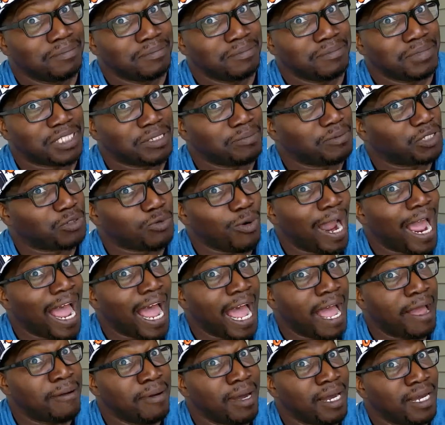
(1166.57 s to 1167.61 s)

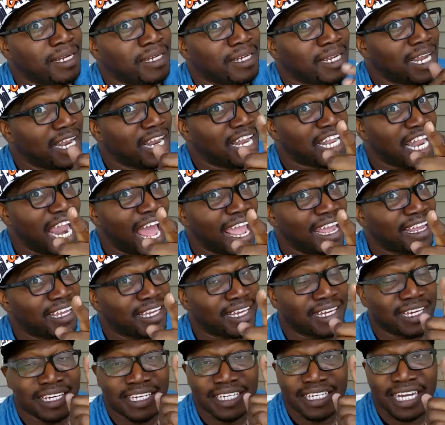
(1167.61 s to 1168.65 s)
Subscribe, like,
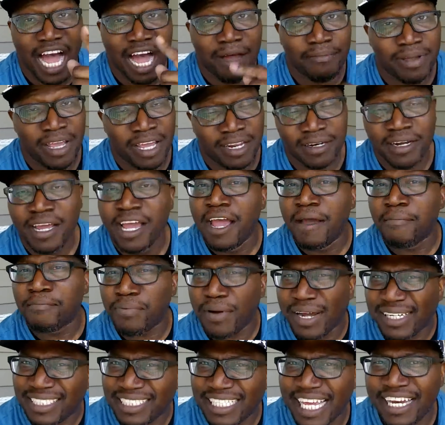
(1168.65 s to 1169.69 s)
comment,
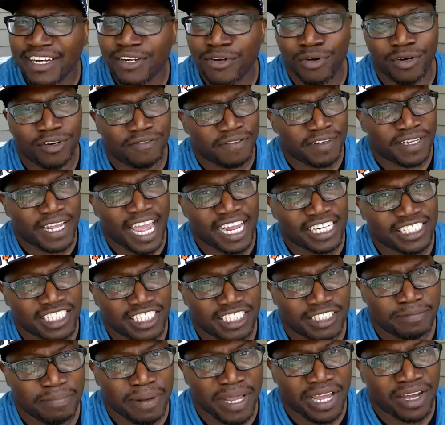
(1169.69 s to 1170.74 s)
press that
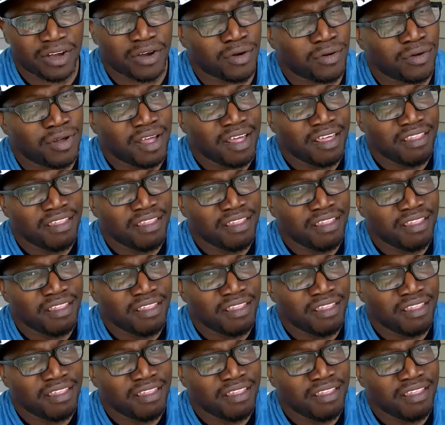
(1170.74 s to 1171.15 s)
notifications bell.